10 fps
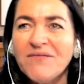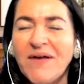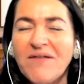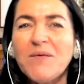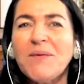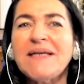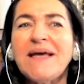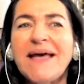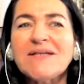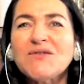everyone
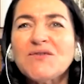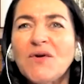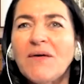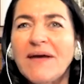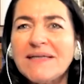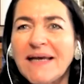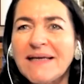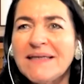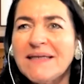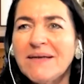has to know
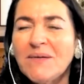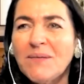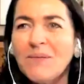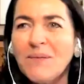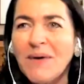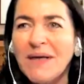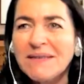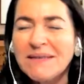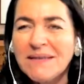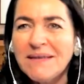exactly
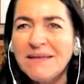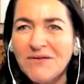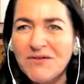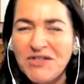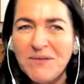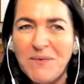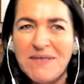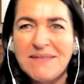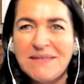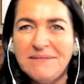what he or she
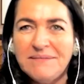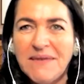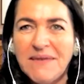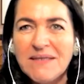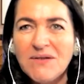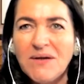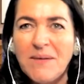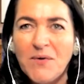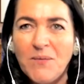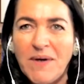wants. That's the
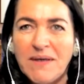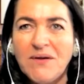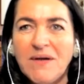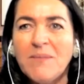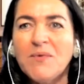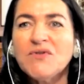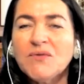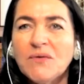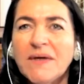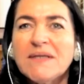number one. The number
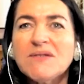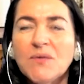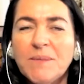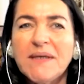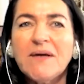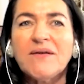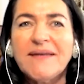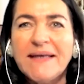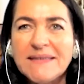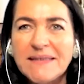two is to be
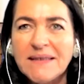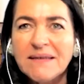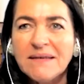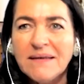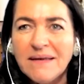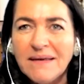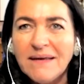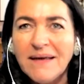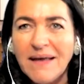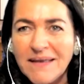authentic.
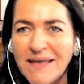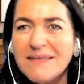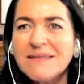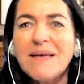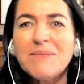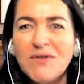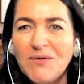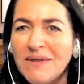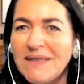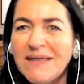And yes,
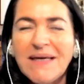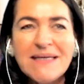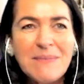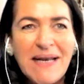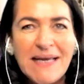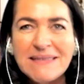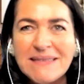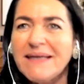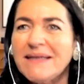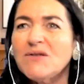absolutely, as Malak
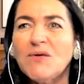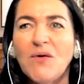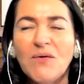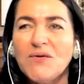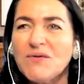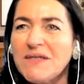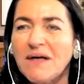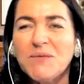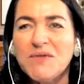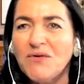said, you
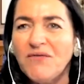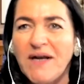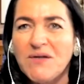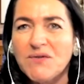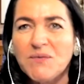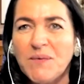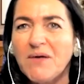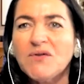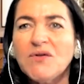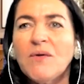start with your values.
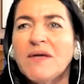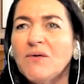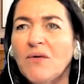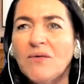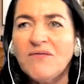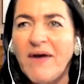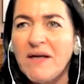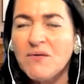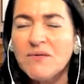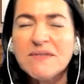Without knowing your own
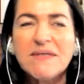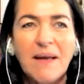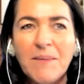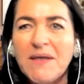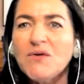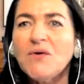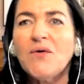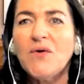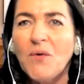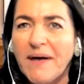values, I mean, you
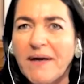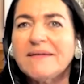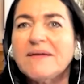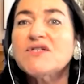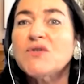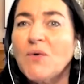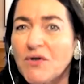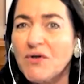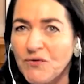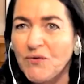go nowhere. There is a
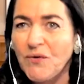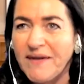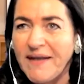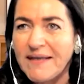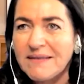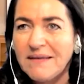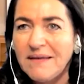work to do on that,